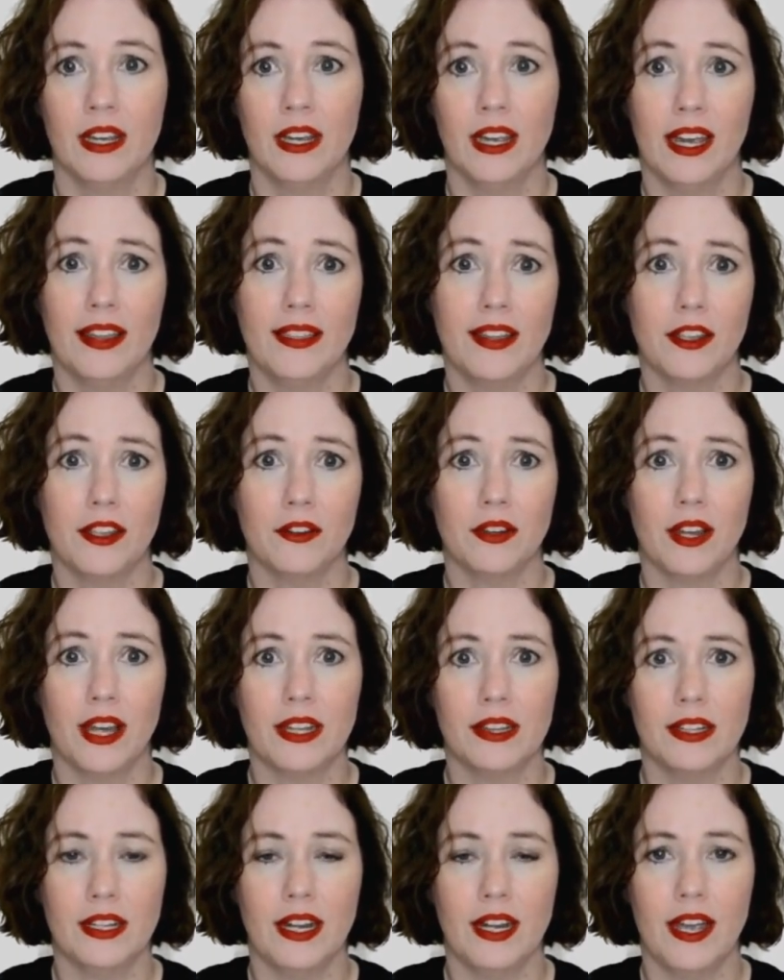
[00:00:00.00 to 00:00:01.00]
and that you're
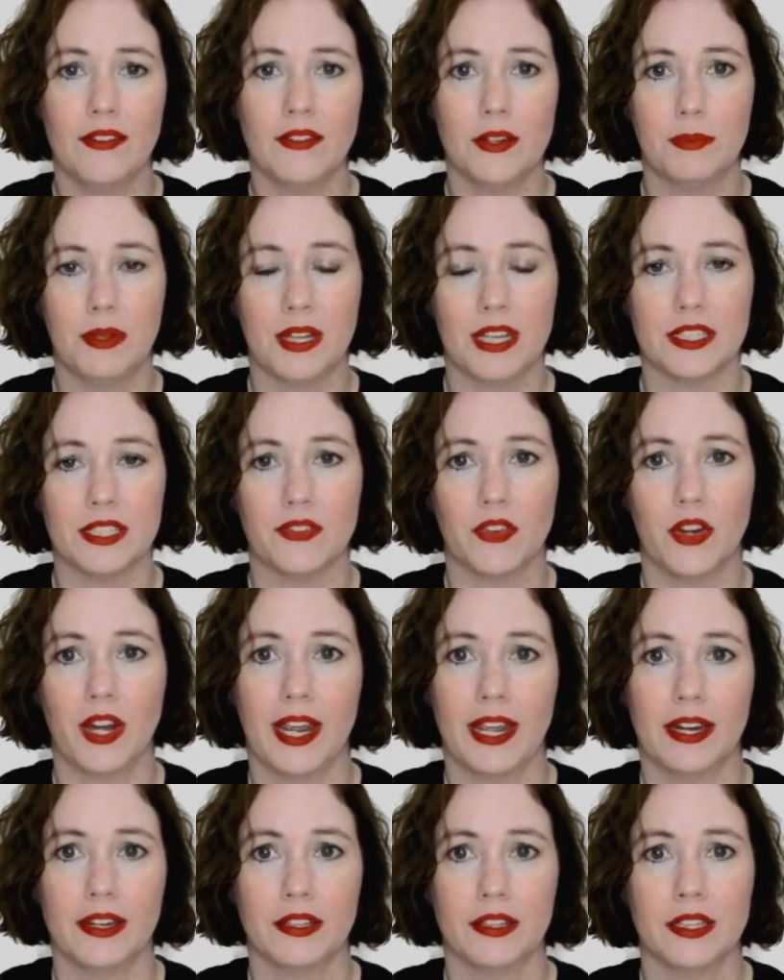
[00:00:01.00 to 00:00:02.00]
likely to have in place for
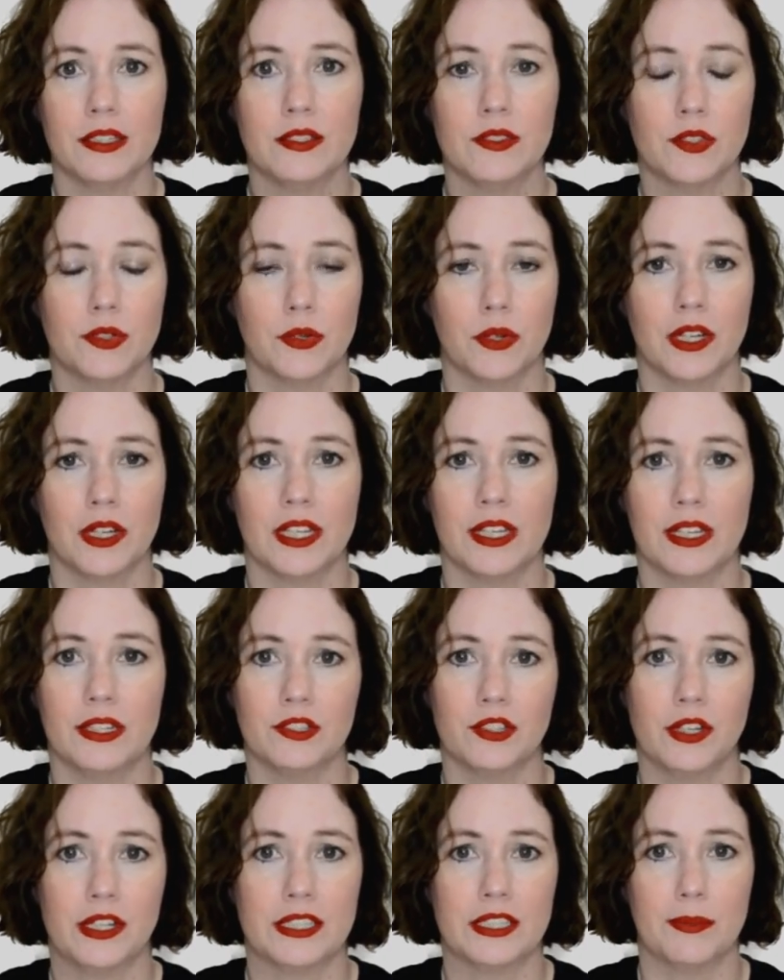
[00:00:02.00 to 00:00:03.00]
handling, storing, and
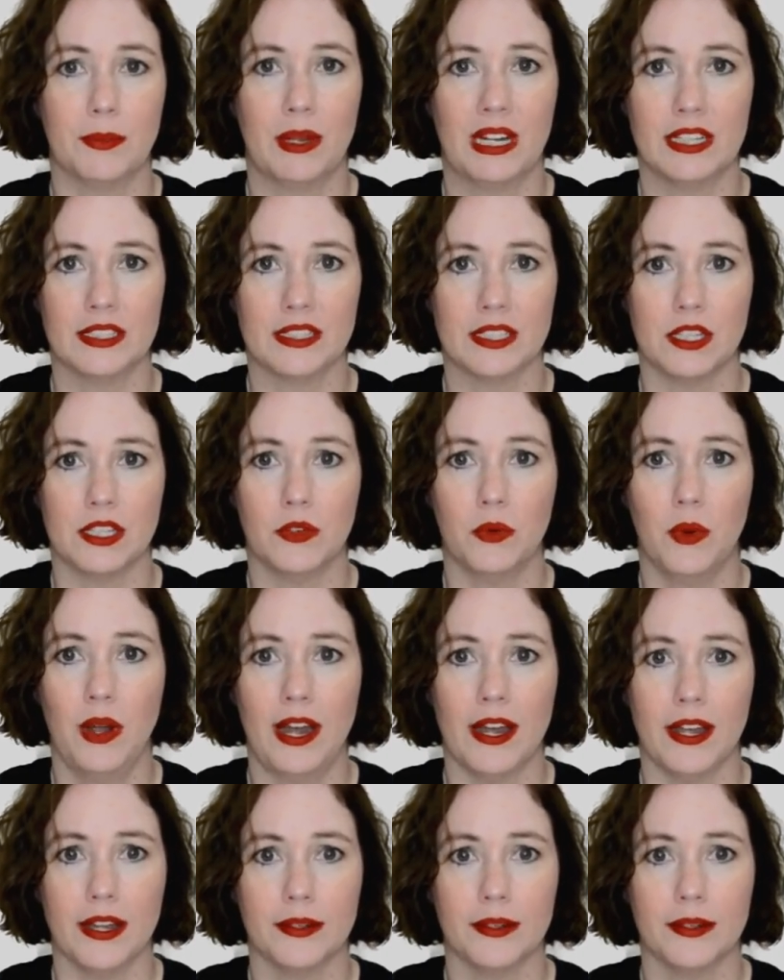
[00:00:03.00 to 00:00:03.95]
transmitting CUI.